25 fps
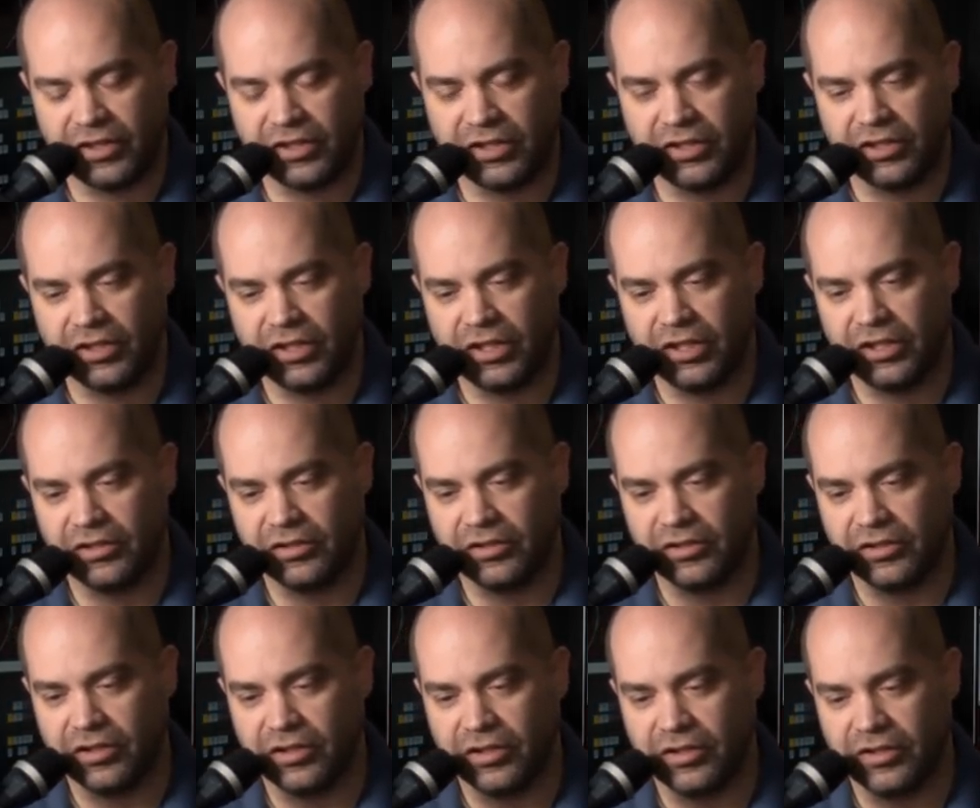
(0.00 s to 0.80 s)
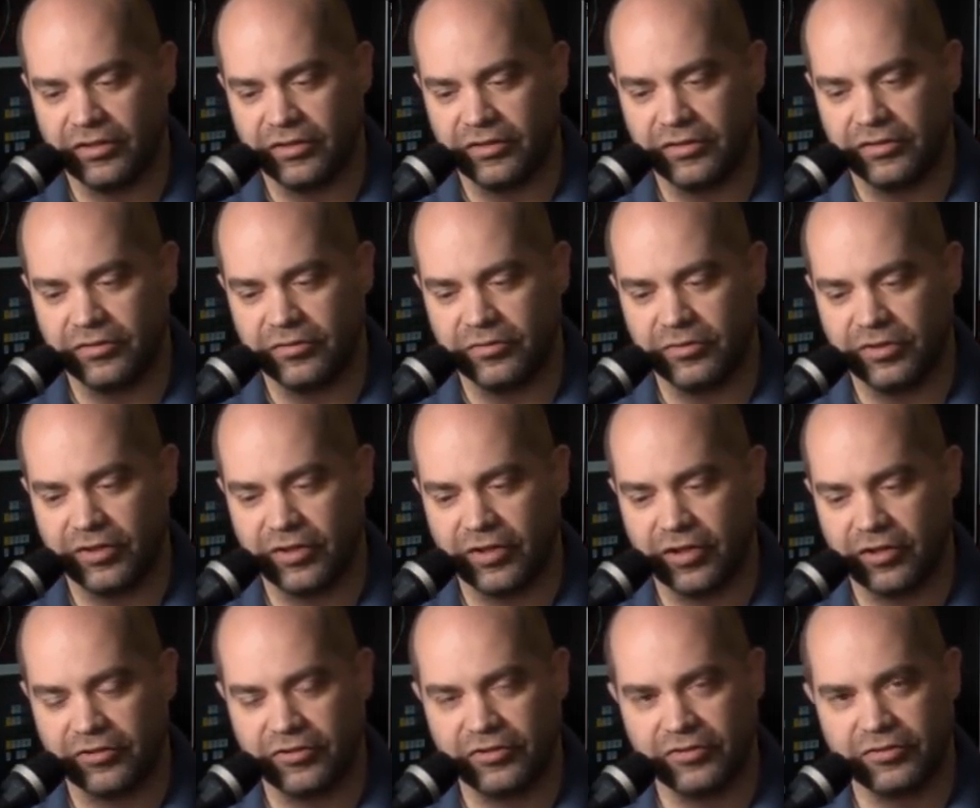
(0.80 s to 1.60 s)
In, in uh,
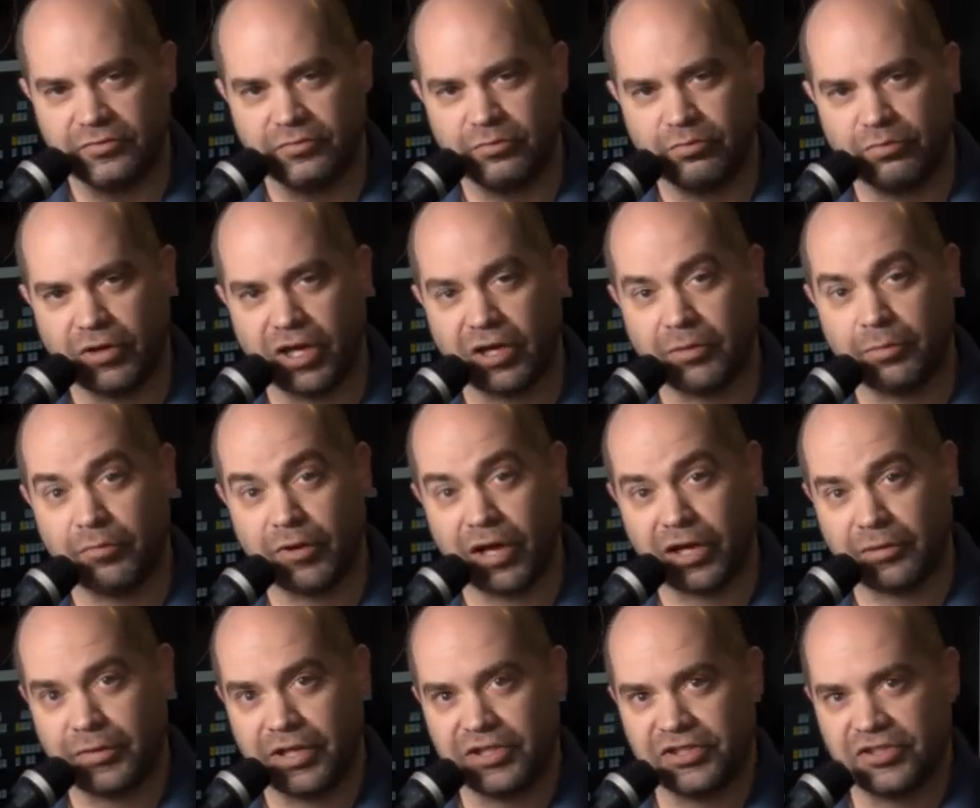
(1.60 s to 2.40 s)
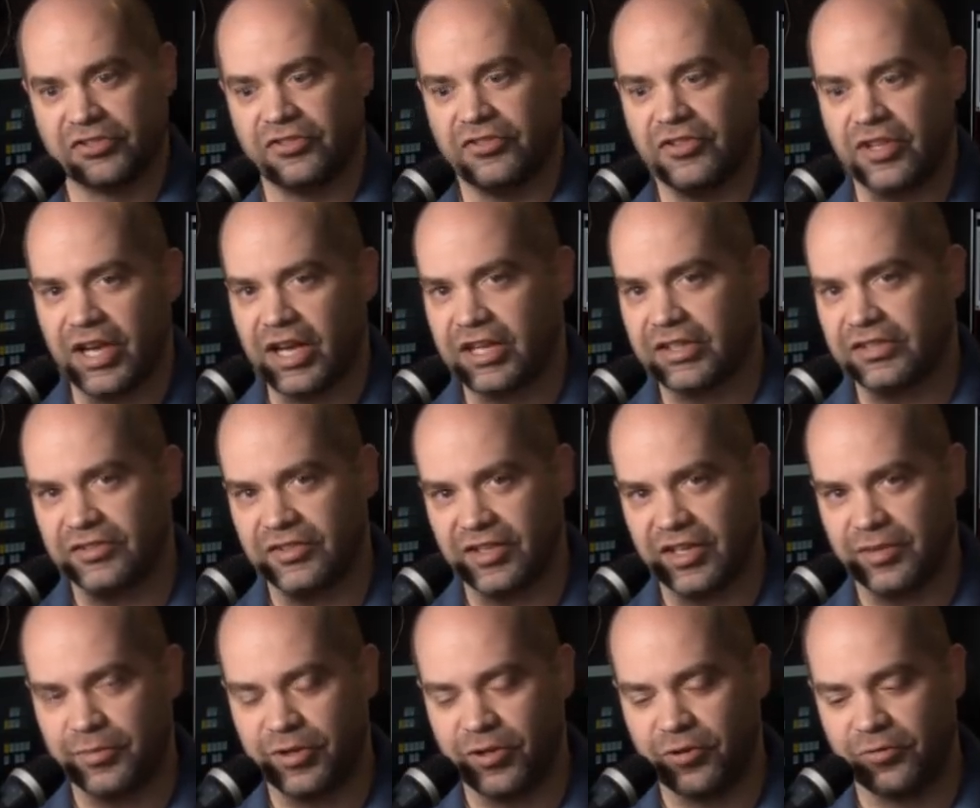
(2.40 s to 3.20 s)
their Blackmagic's tech
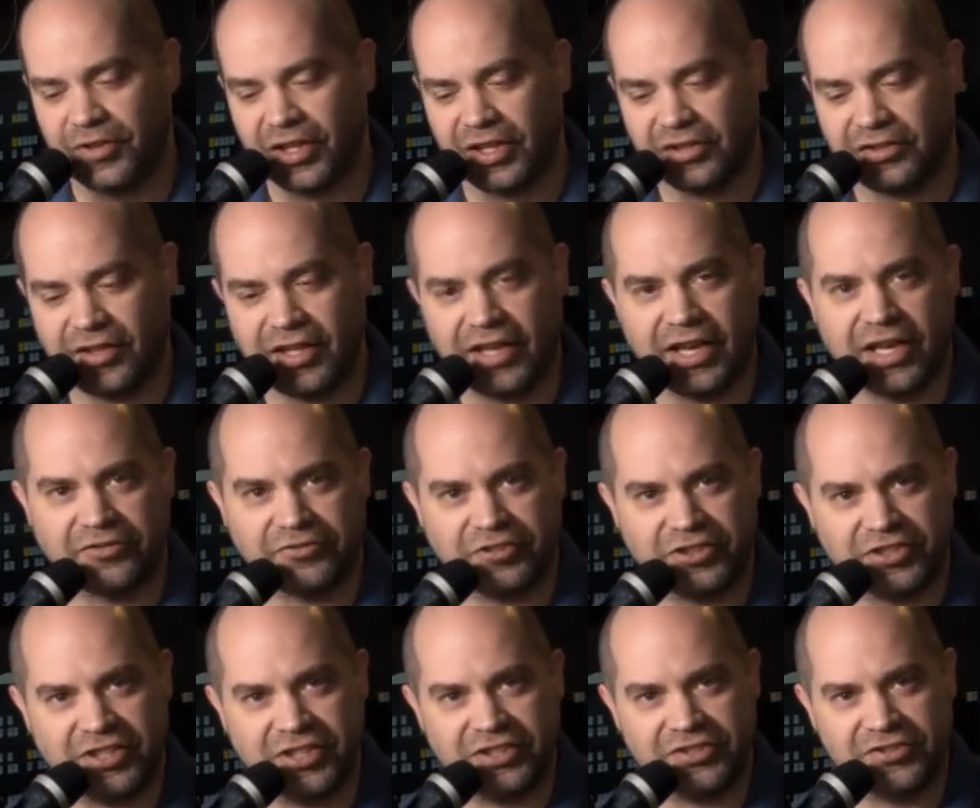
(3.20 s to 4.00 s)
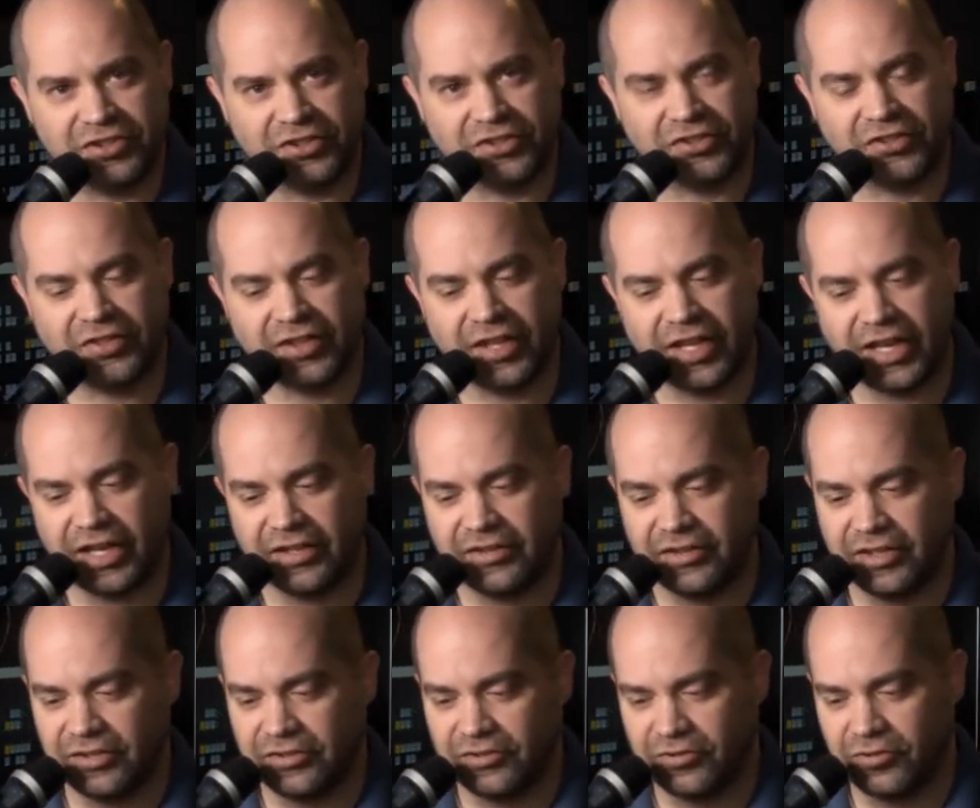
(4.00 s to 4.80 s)
demo, that they actually did just
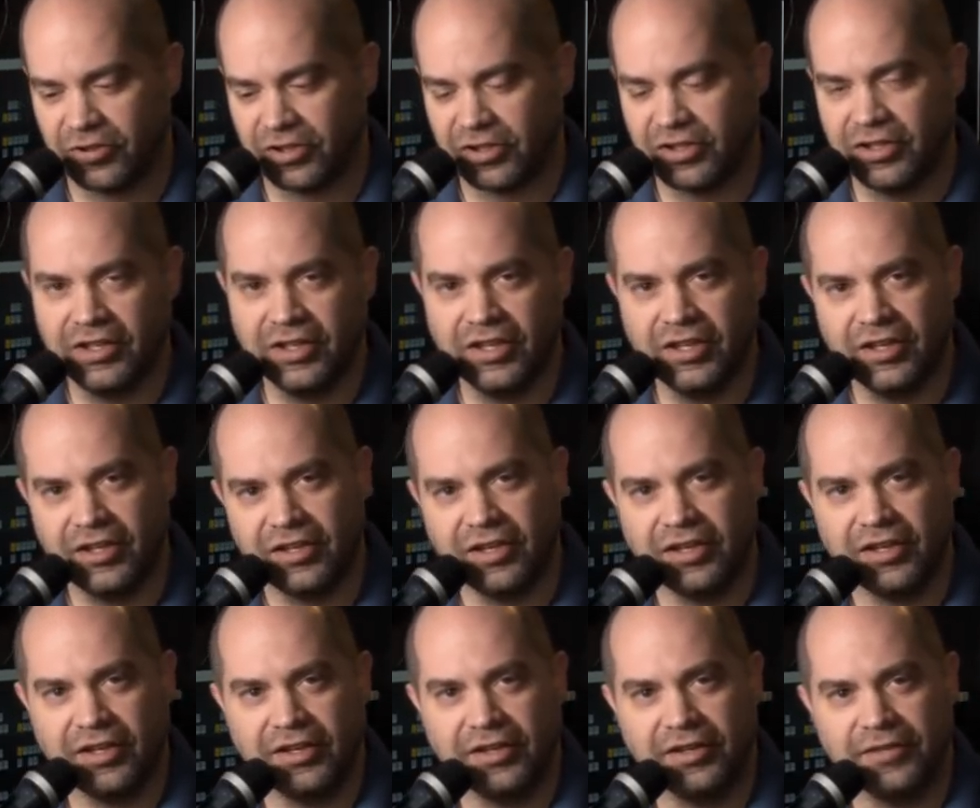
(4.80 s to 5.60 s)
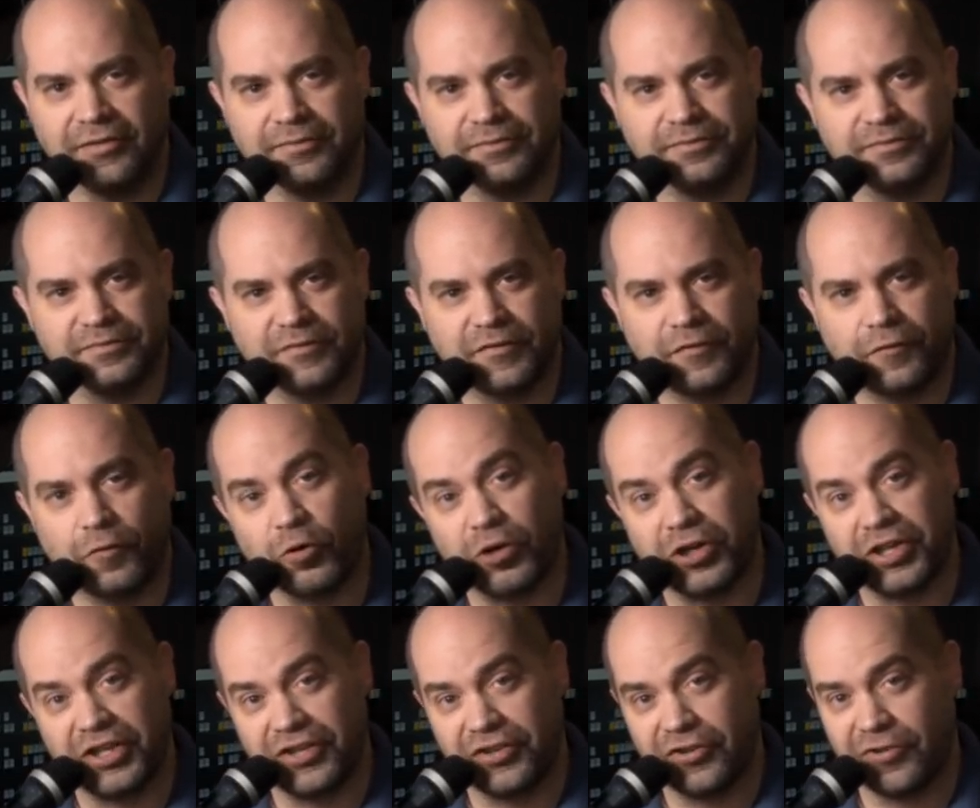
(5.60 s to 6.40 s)
that. They took uh,
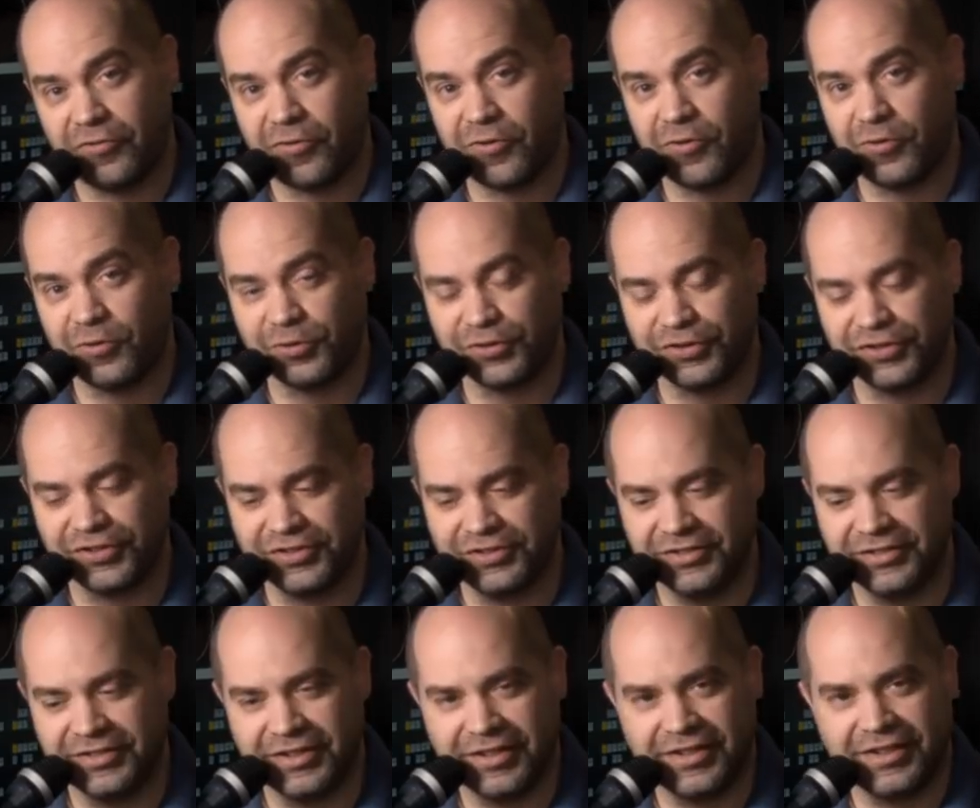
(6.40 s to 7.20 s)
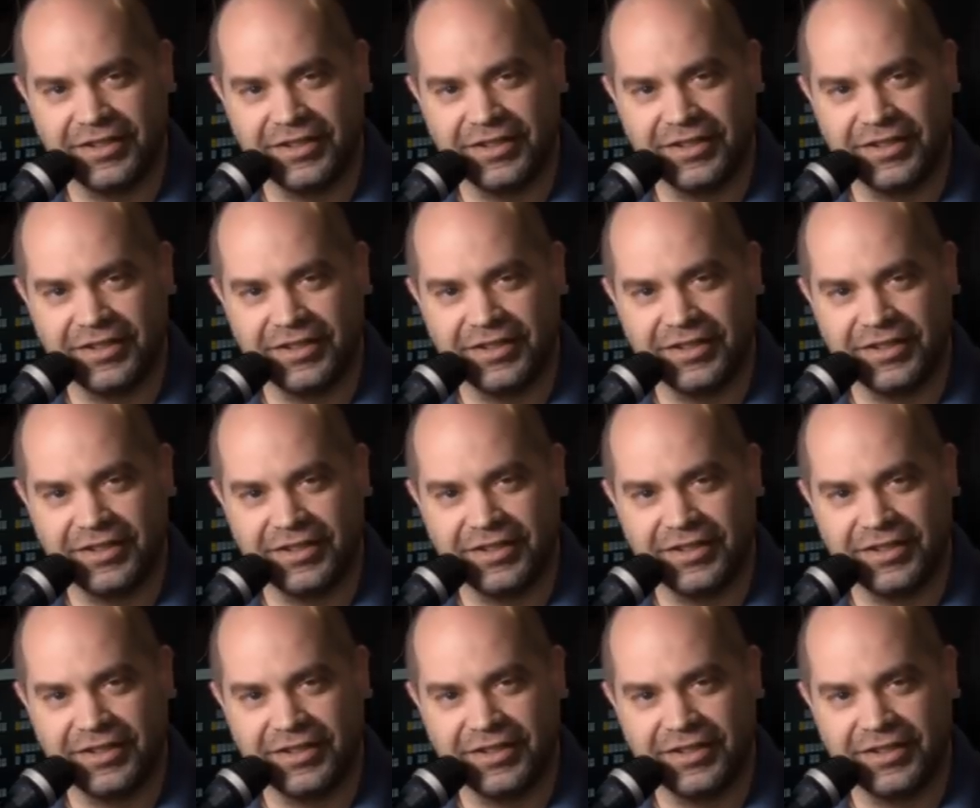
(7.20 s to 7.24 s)
forty year old